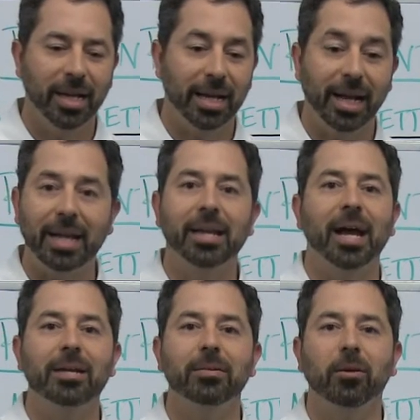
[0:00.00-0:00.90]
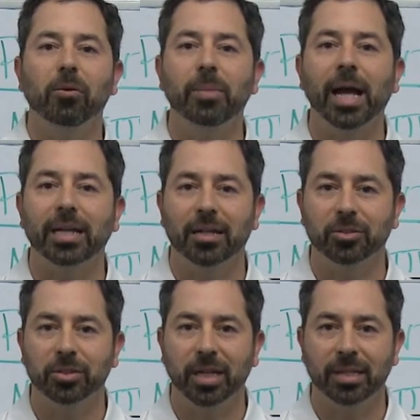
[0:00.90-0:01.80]
and it had 9 lower back
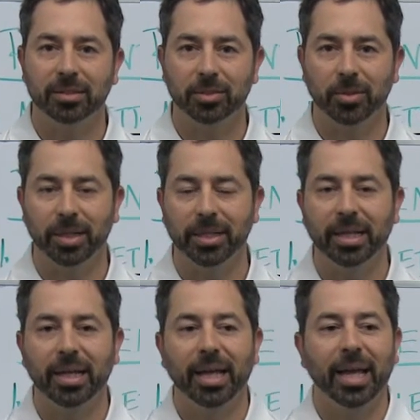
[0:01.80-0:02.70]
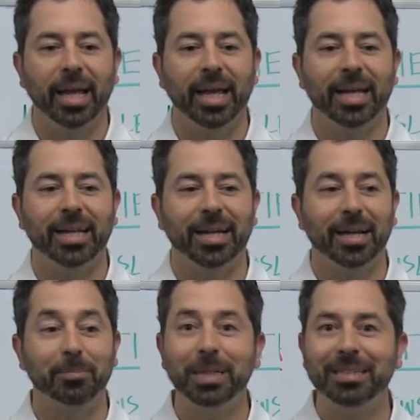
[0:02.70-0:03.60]
exercises on it. And
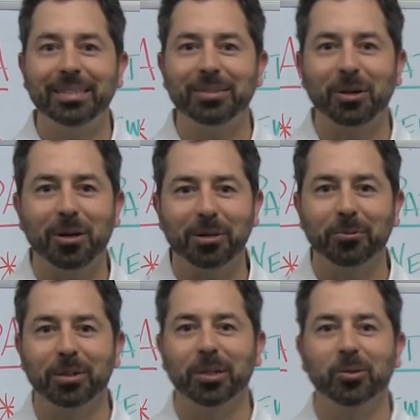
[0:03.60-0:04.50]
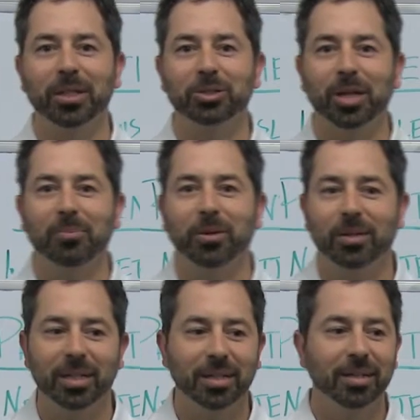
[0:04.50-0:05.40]
PT talk, really quick, shop
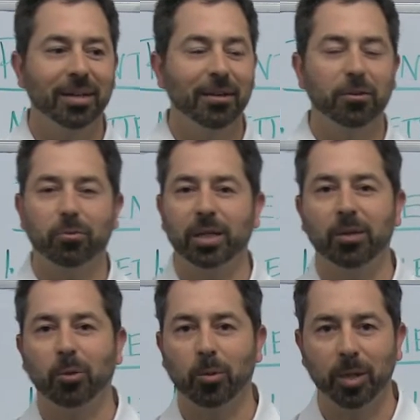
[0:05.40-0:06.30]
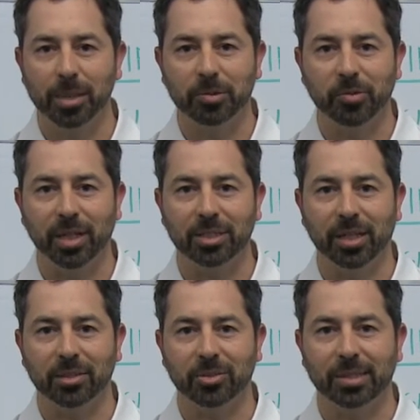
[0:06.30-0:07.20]
talk here. 3 were Williams
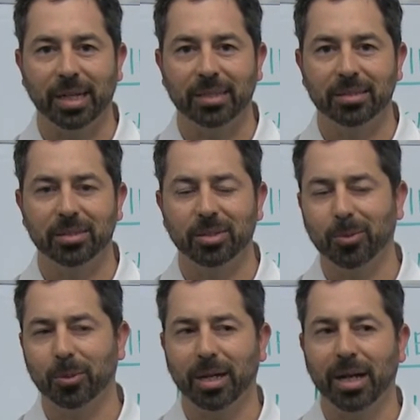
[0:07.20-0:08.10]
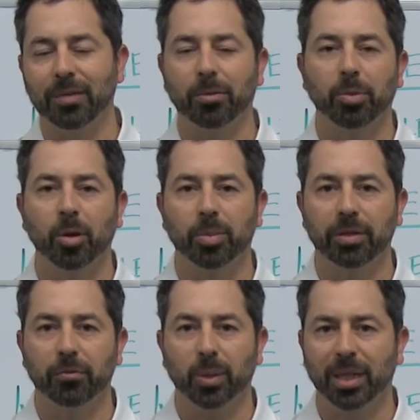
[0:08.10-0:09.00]
flexion exercises, so were kind of
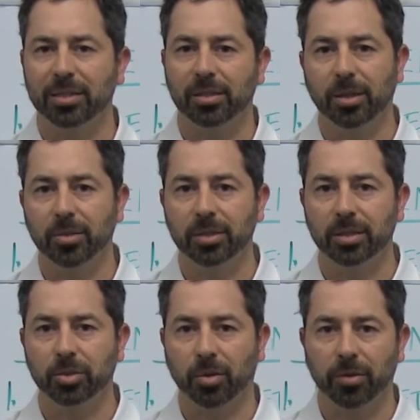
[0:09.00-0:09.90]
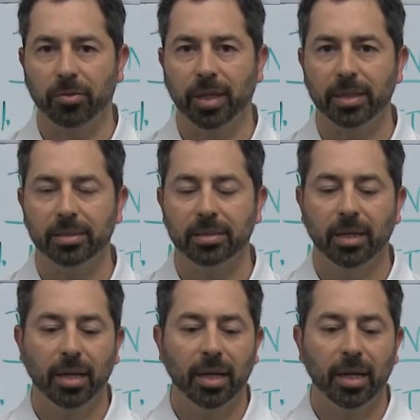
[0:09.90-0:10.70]
appropriate for like stenosis or arthritis.